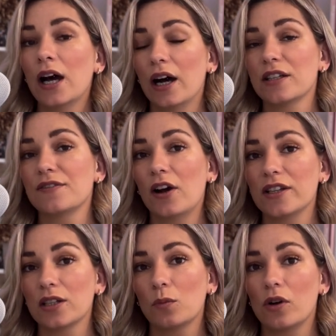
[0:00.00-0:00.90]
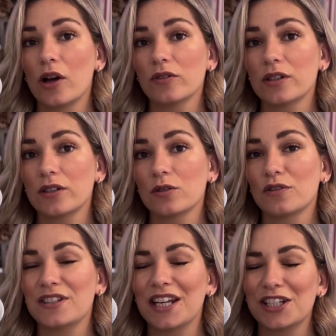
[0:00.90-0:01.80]
us find somewhere else that sort
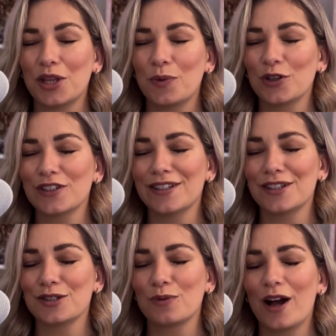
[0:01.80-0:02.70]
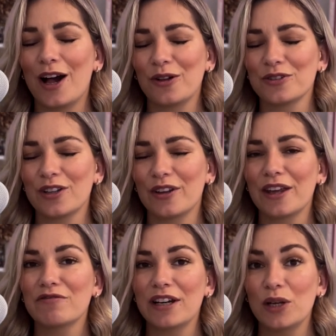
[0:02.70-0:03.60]
of ticked the boxes as well. So they
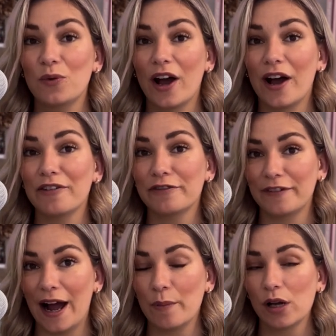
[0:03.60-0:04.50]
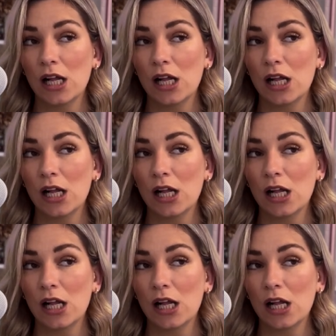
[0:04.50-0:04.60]
really were fab.